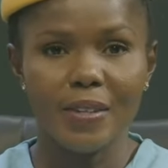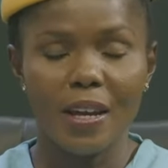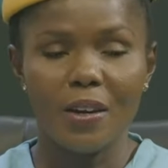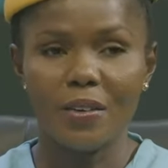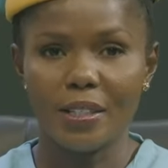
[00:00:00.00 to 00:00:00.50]

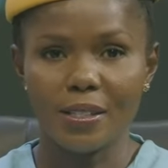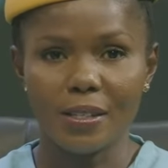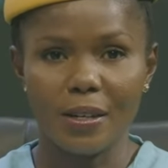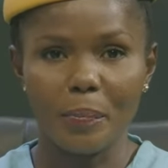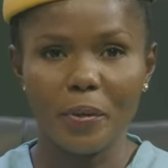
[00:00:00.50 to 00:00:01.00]
All right,
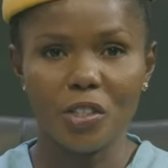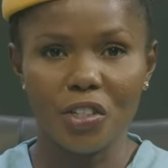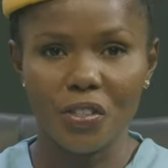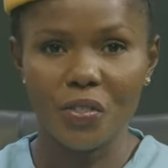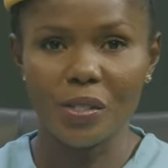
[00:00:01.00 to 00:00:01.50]
um, uh,
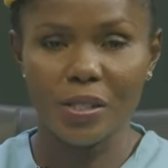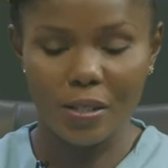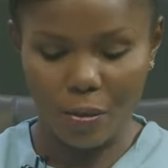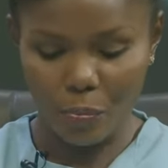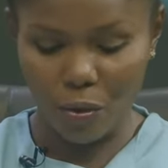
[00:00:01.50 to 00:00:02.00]
patience.
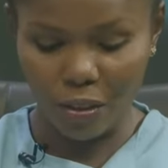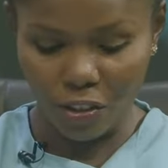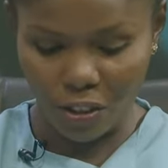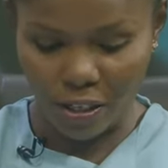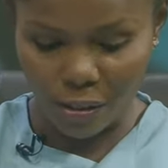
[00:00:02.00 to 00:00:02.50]

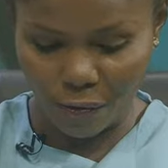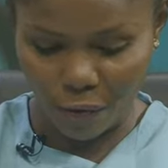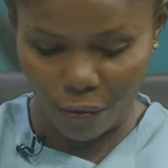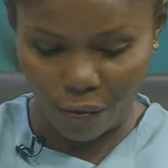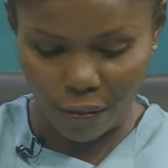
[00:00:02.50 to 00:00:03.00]
Apologize
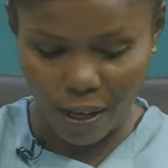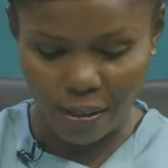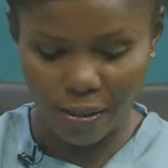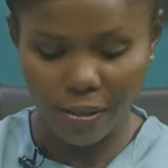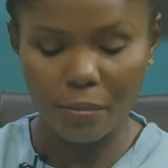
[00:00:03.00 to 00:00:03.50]
for that
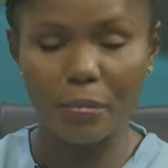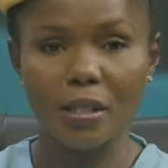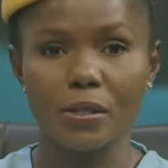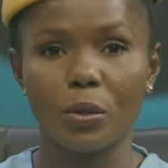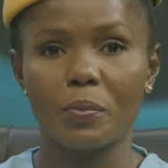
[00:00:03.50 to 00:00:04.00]

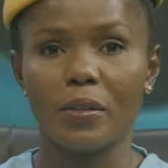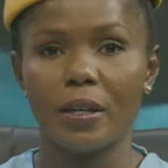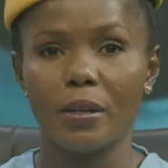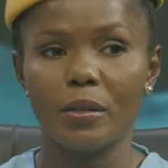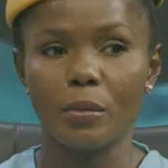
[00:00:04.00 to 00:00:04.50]
mix-up
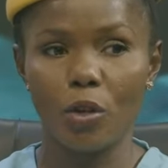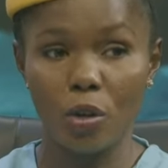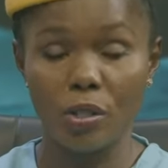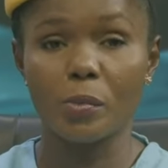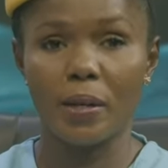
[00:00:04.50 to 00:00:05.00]
there.
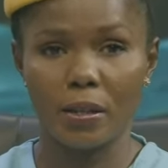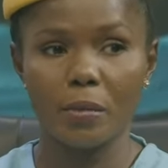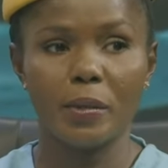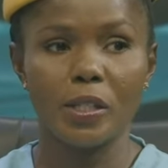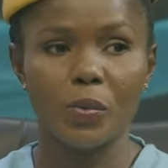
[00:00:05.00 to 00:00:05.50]
Call us back,
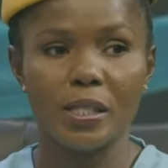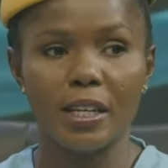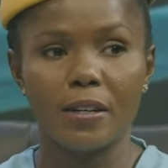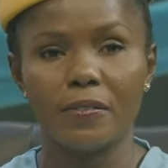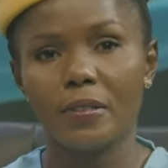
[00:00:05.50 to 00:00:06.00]
please. We still
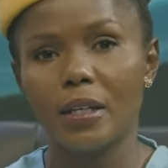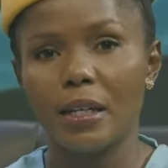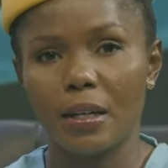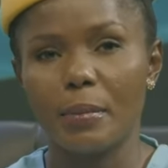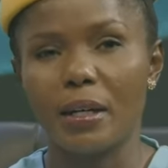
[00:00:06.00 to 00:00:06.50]
have
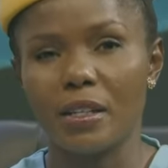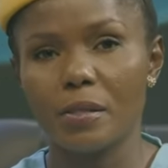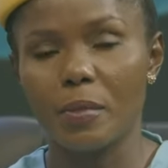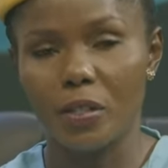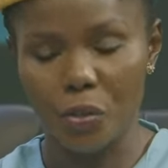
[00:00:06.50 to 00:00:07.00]
about
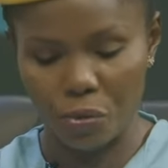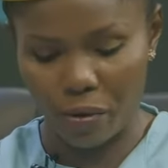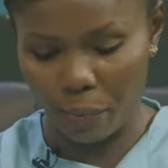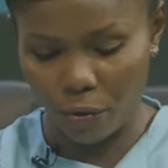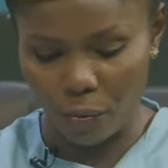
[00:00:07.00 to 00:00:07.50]
eight minutes to
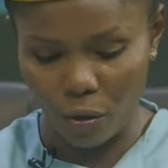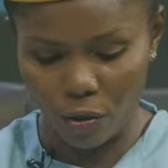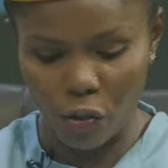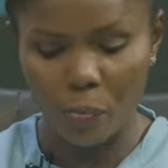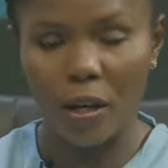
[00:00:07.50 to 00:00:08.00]
wrap up. Call
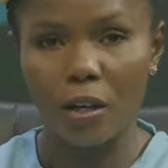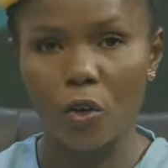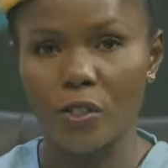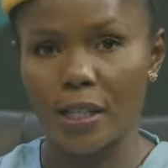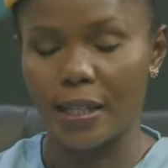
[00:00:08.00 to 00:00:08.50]
us back
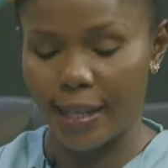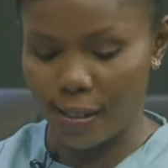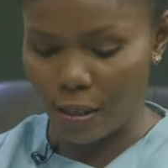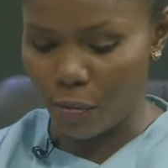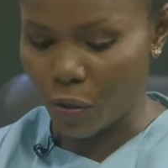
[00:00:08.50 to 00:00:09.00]
or send an
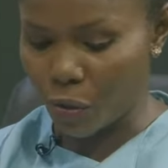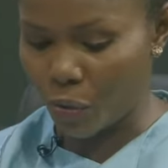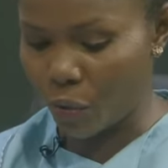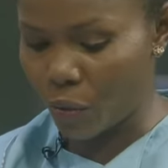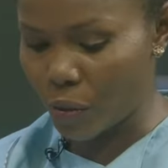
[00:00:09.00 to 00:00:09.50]
SMS
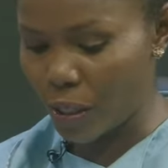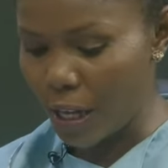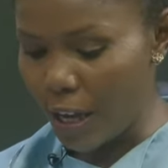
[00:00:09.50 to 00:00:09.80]
to us.